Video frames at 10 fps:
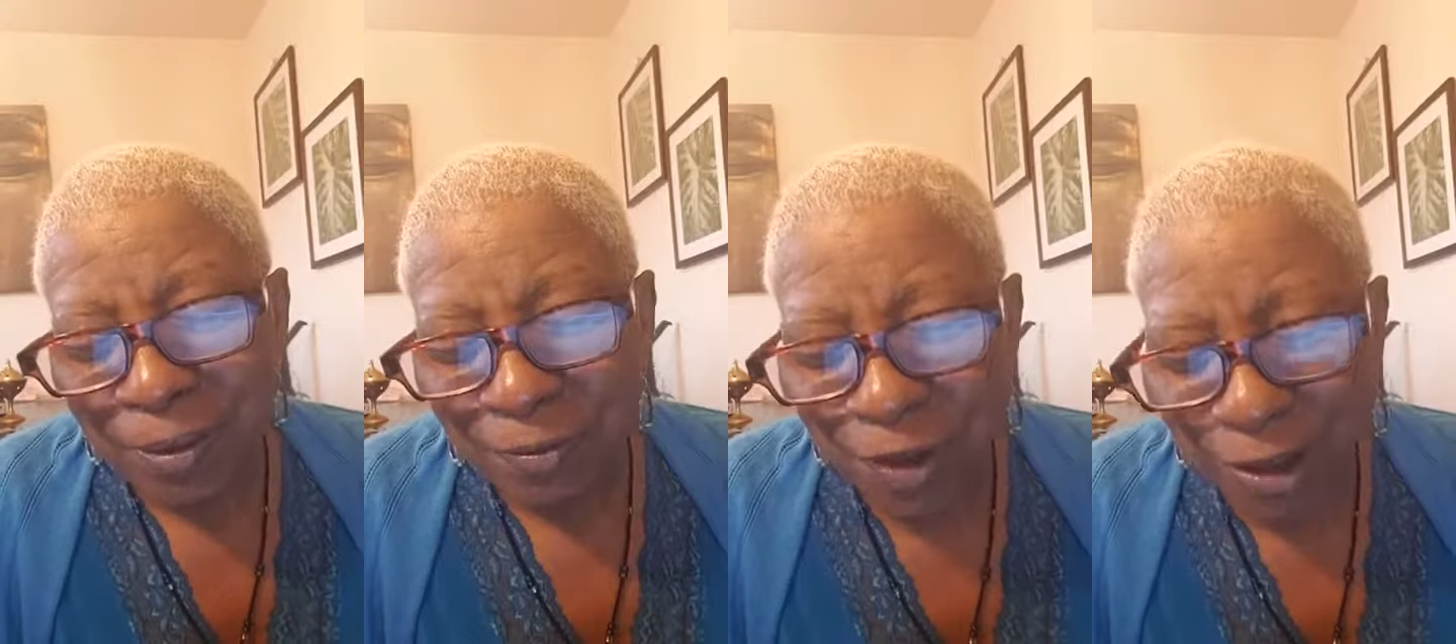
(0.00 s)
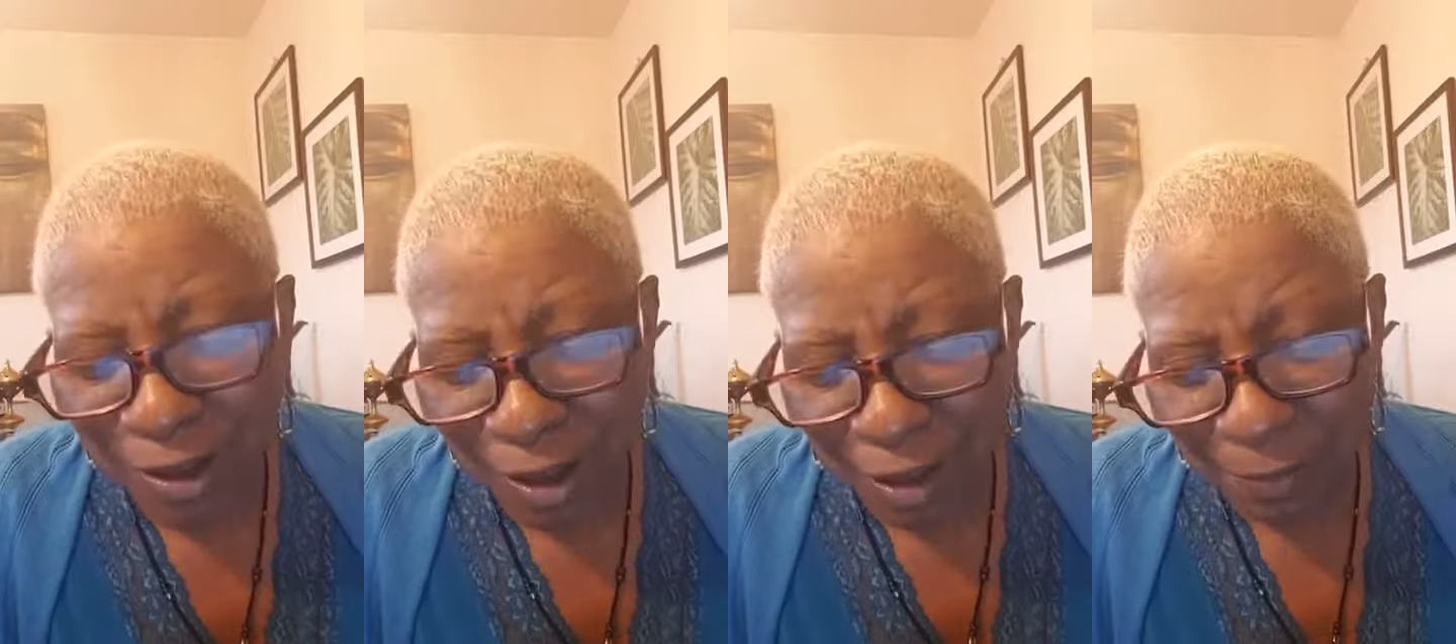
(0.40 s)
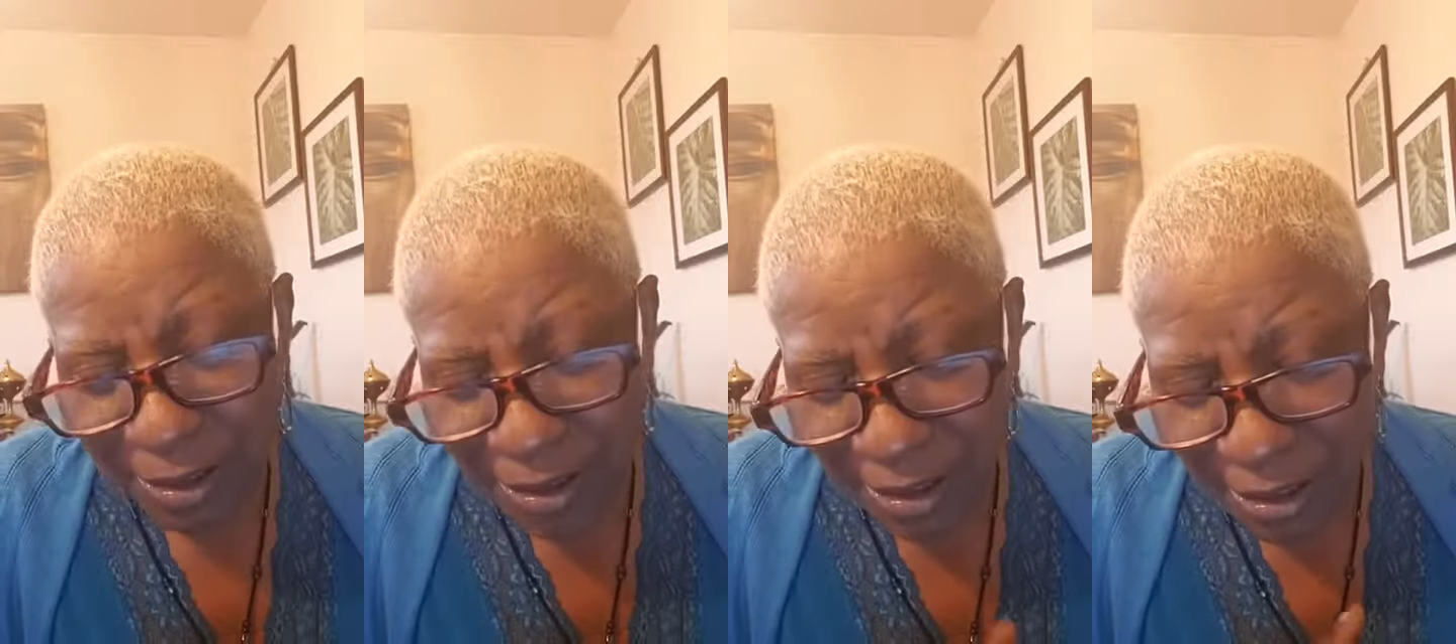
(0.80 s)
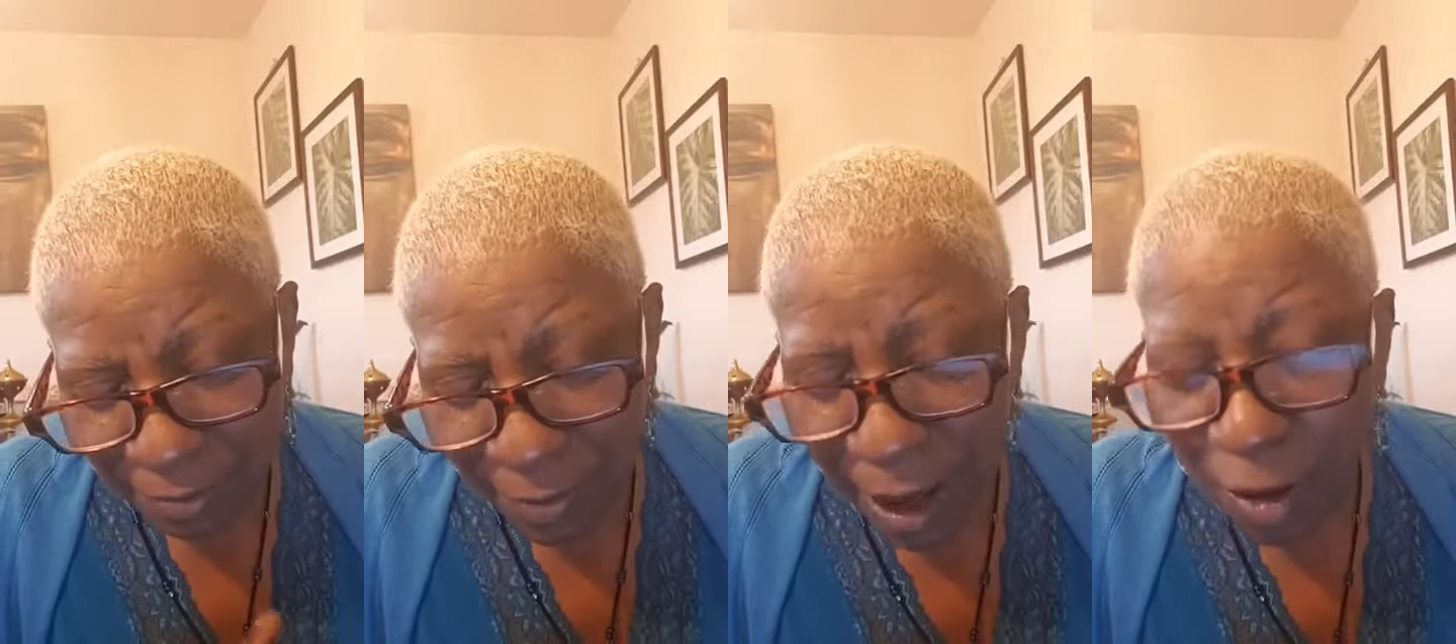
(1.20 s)
Father God, please
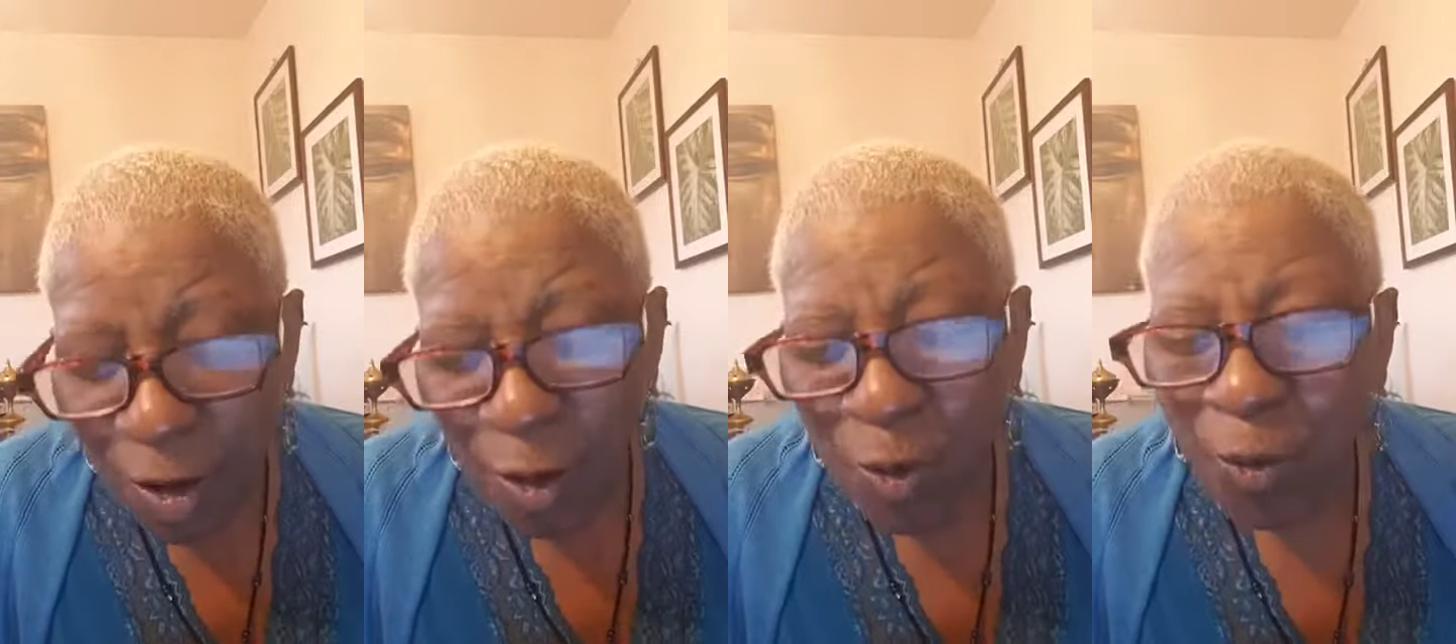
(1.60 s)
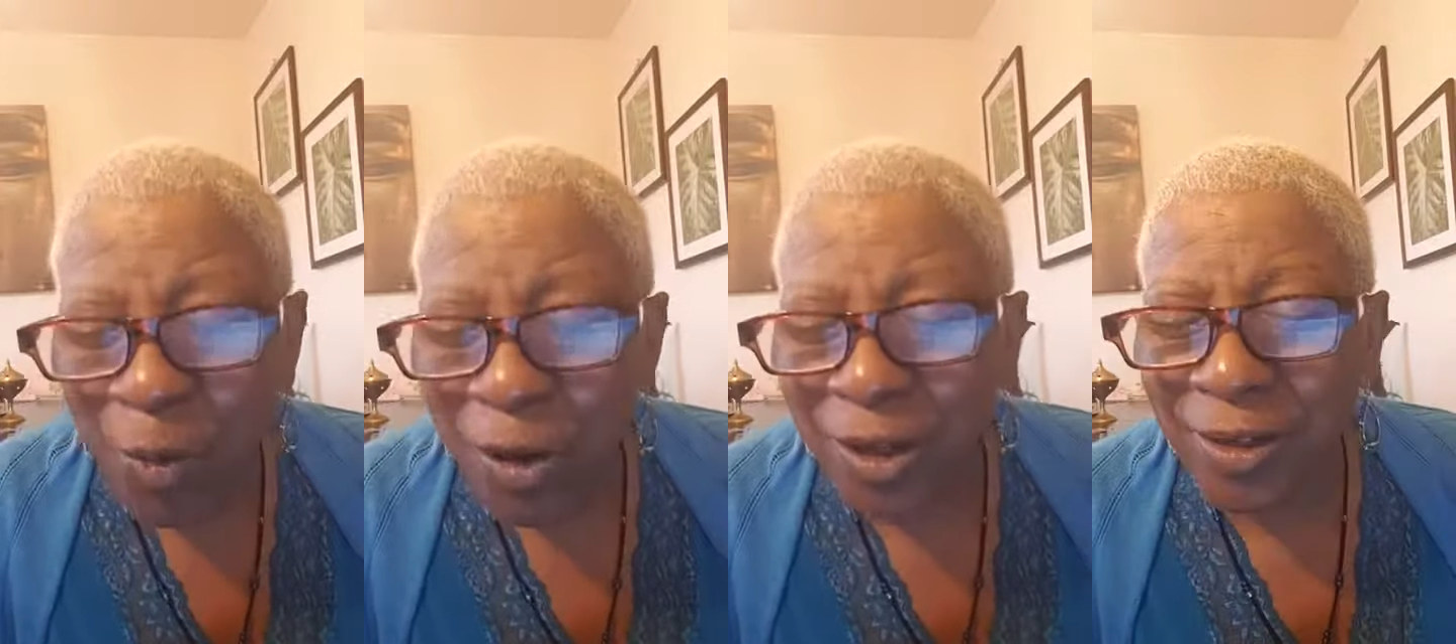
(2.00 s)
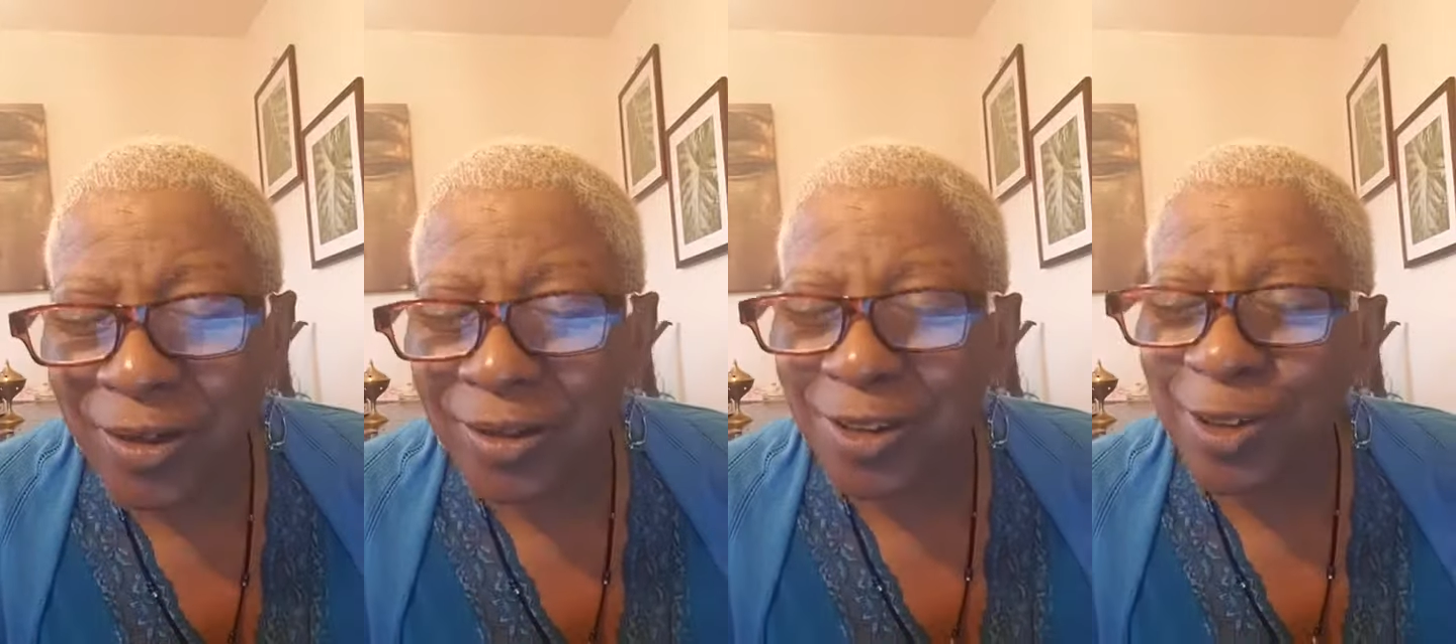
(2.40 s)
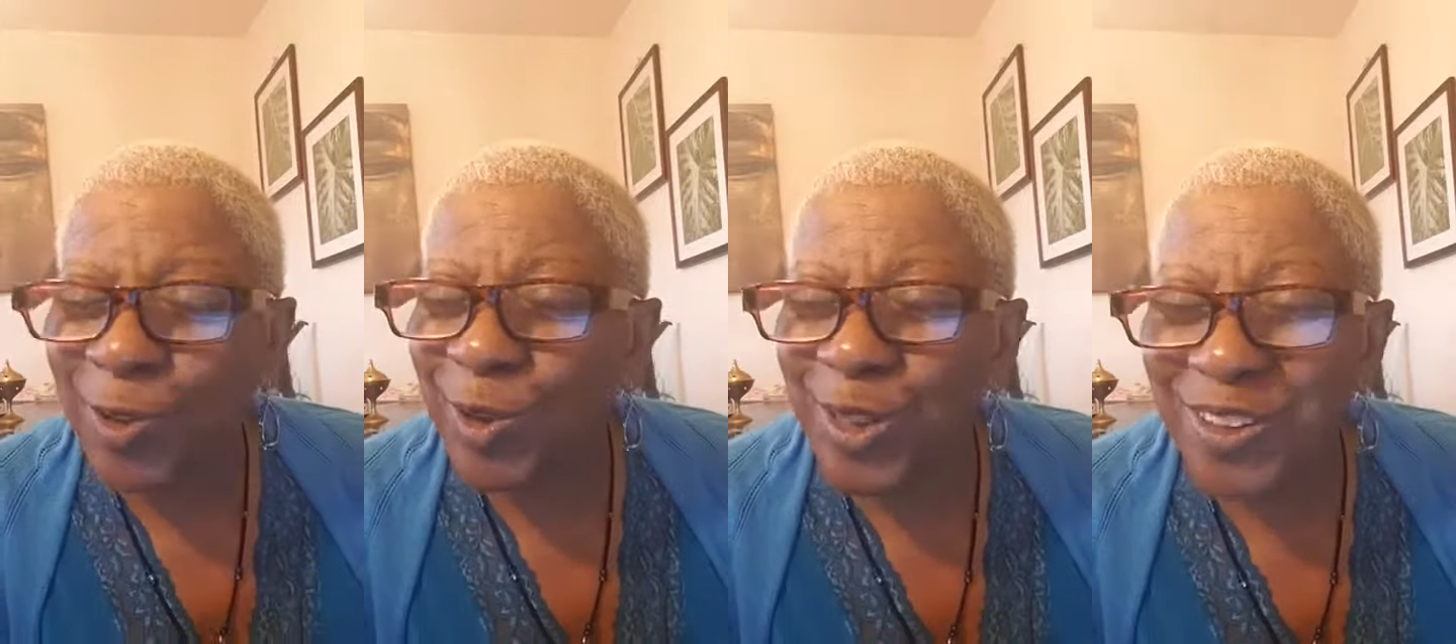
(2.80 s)
accept my one
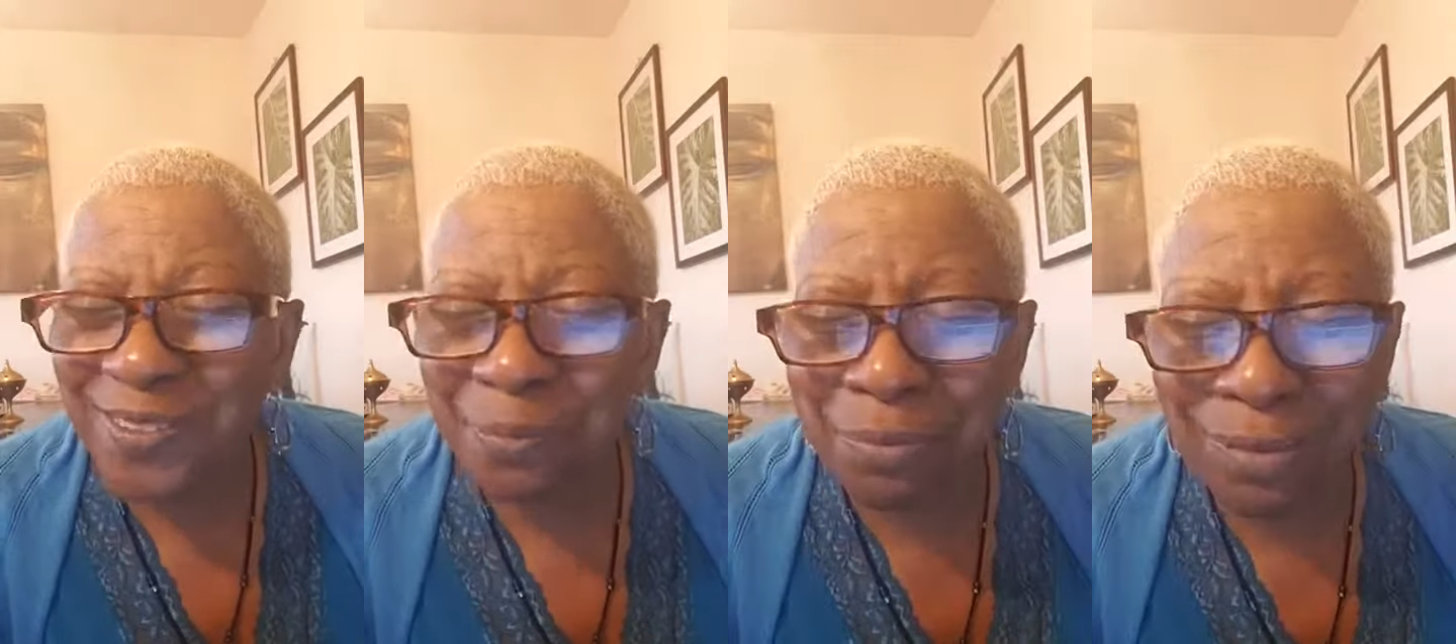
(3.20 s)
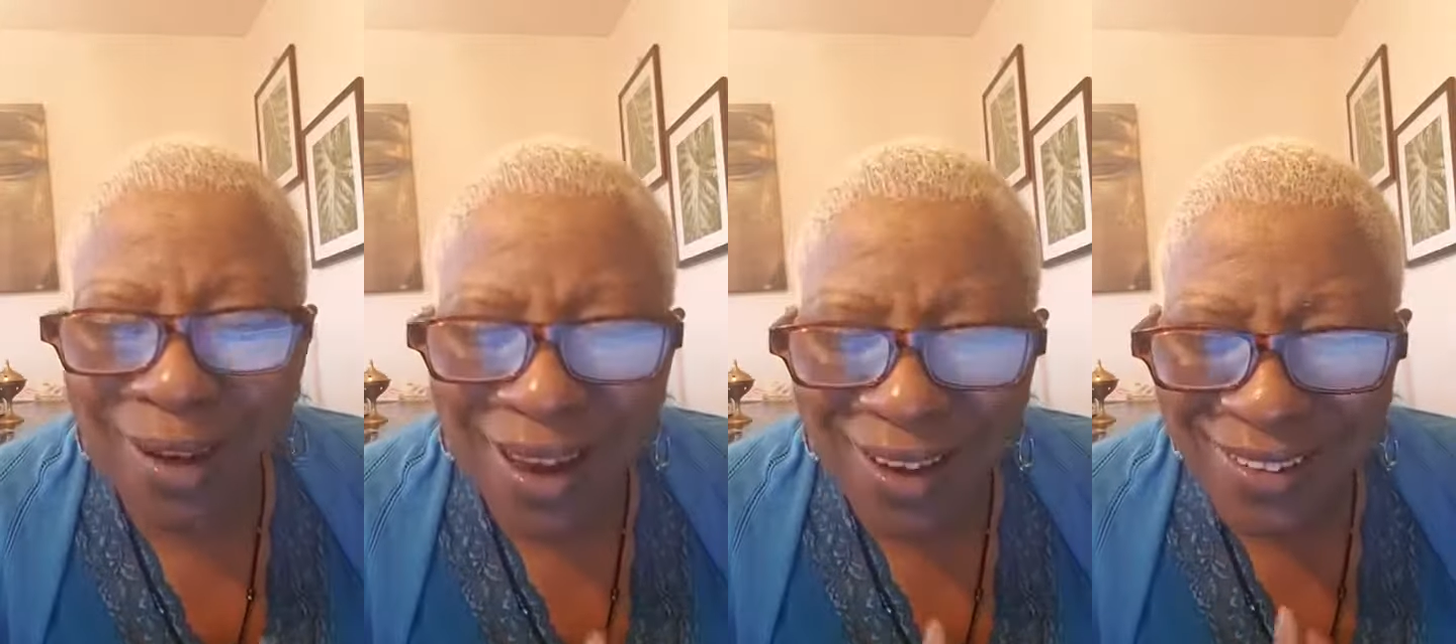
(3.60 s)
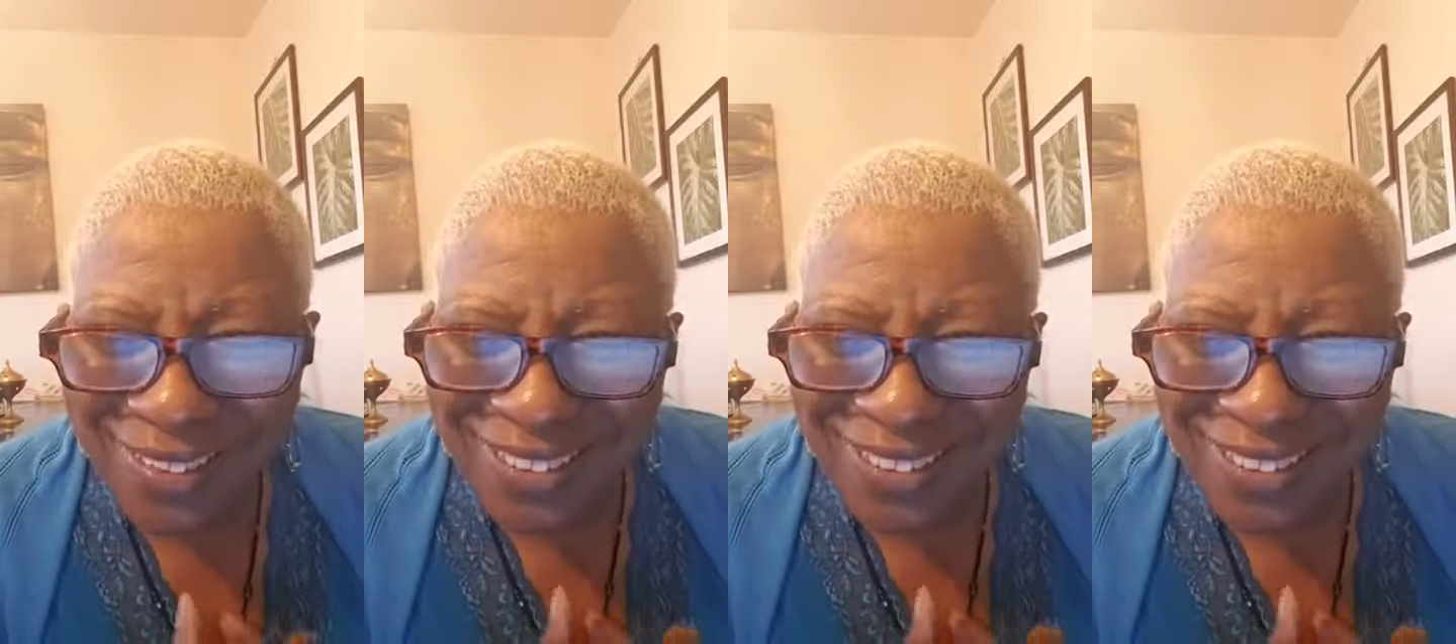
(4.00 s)
good prayer.